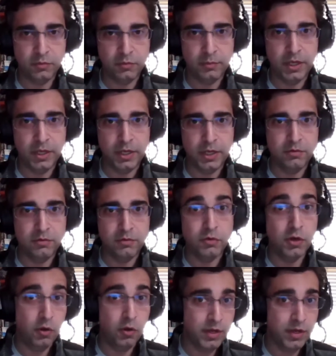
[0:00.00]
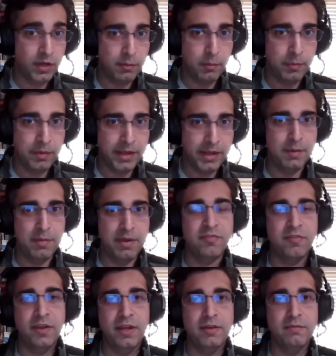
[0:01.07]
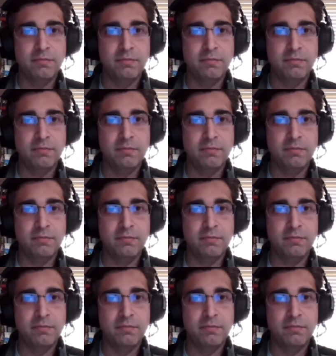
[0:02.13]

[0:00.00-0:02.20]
bit, you know that I'm a big anime fan.